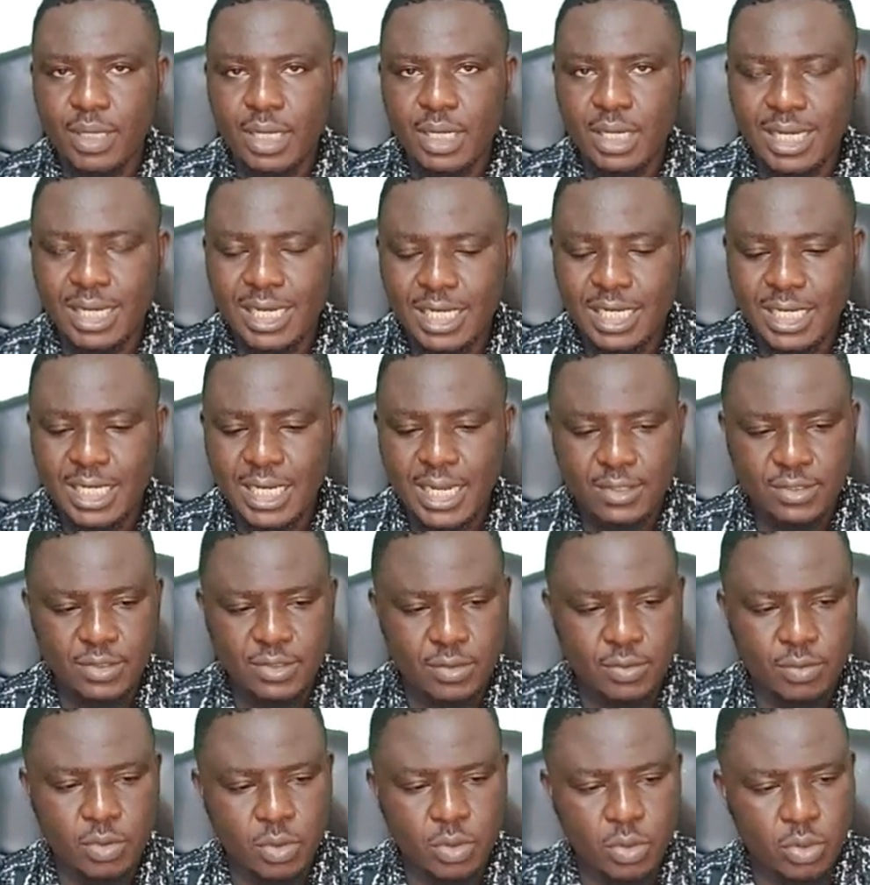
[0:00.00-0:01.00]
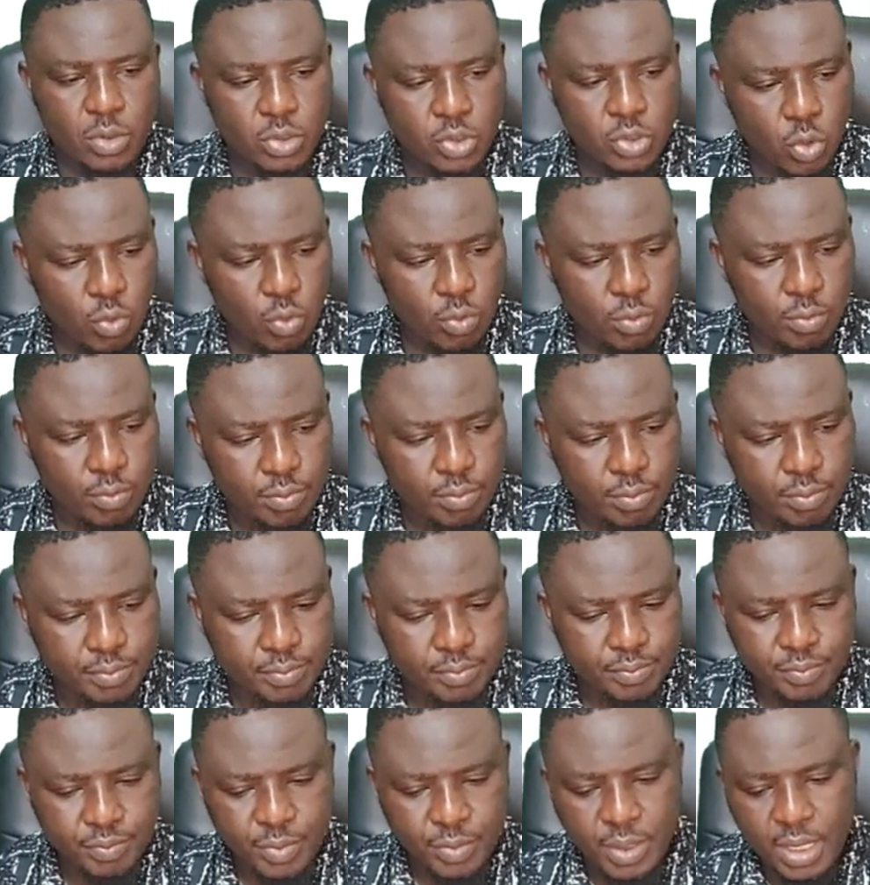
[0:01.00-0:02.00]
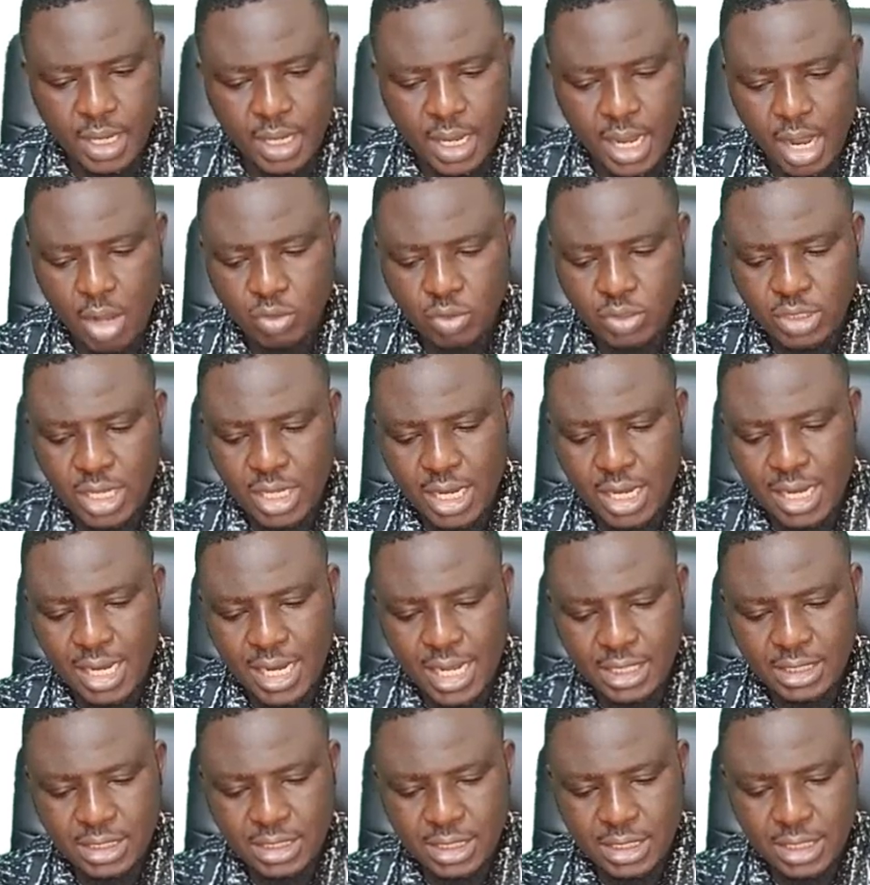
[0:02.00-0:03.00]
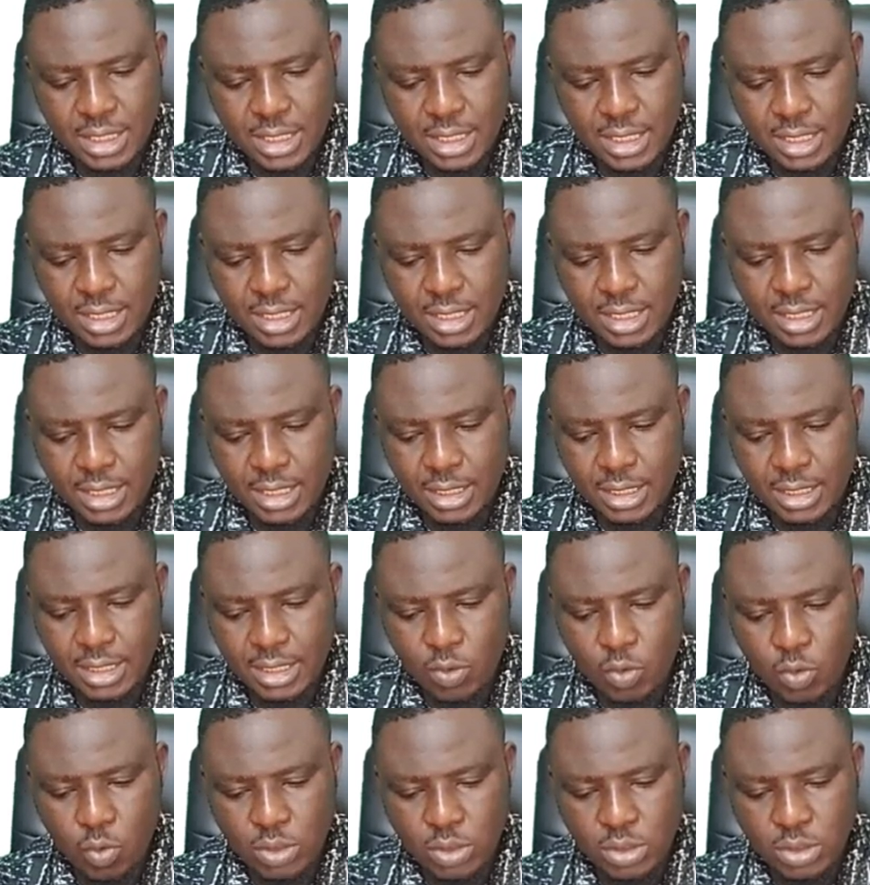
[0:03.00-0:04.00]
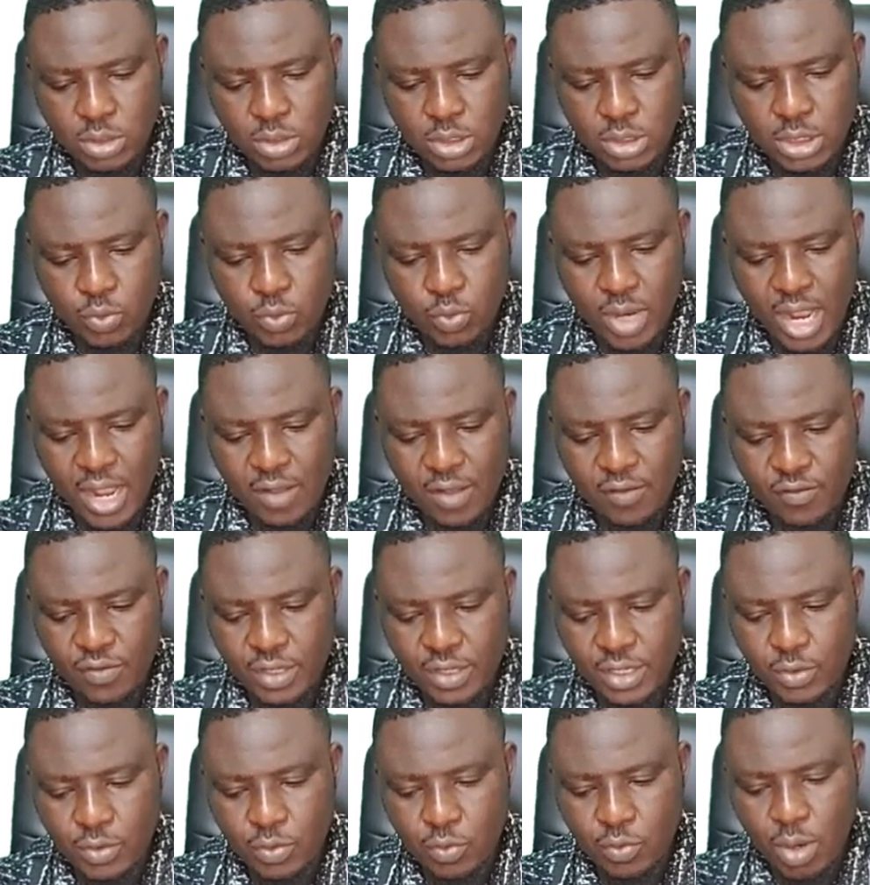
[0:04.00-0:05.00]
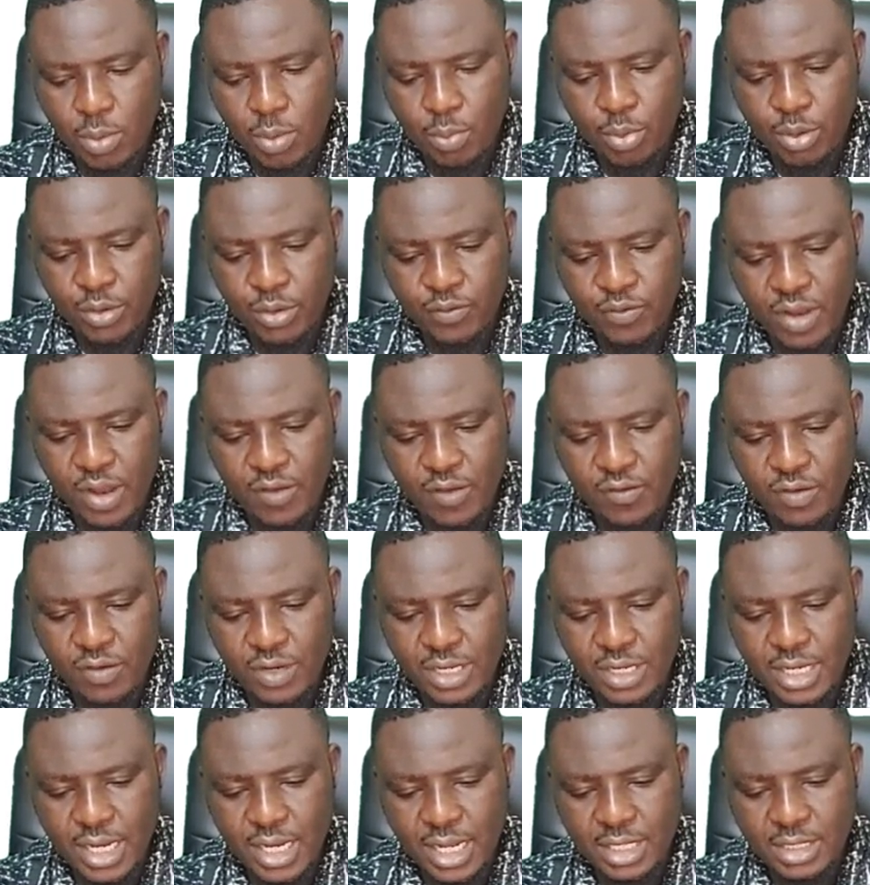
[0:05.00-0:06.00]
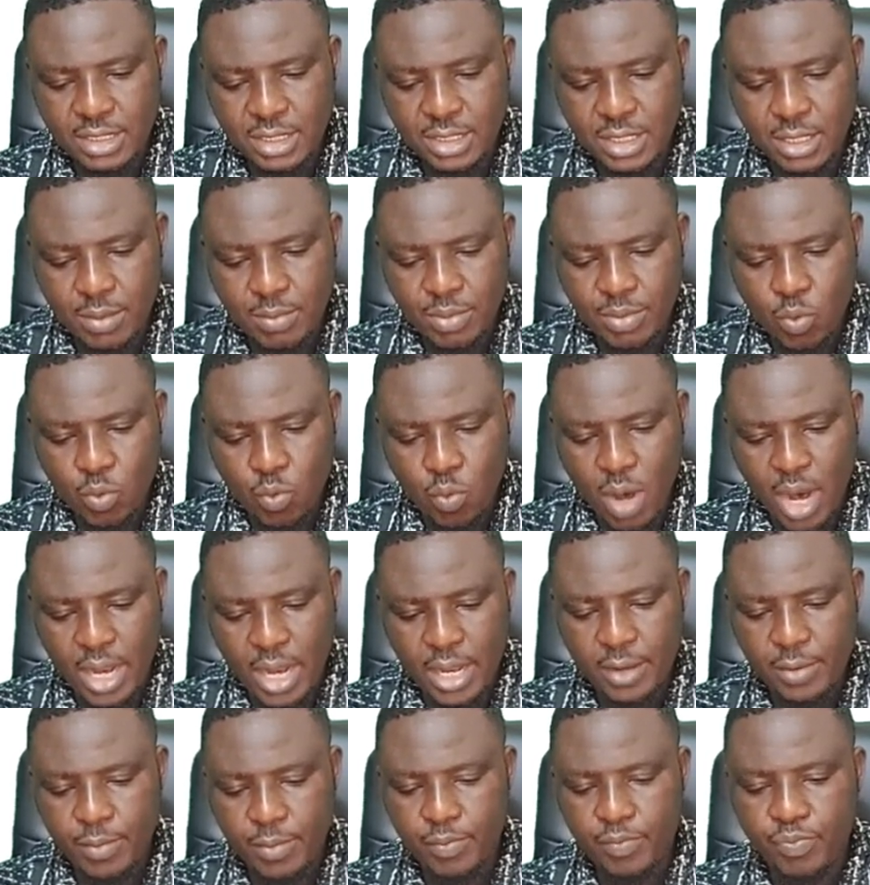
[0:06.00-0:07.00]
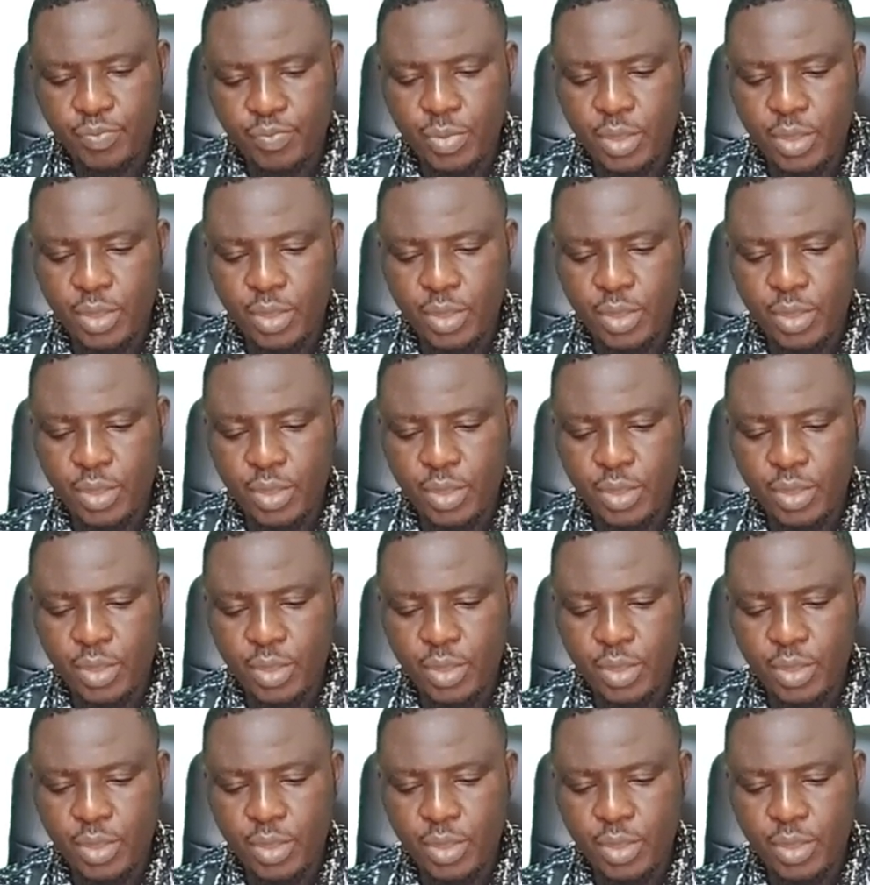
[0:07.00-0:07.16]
liters. So I'll say let the quantity we have in 1.5 liters be Y.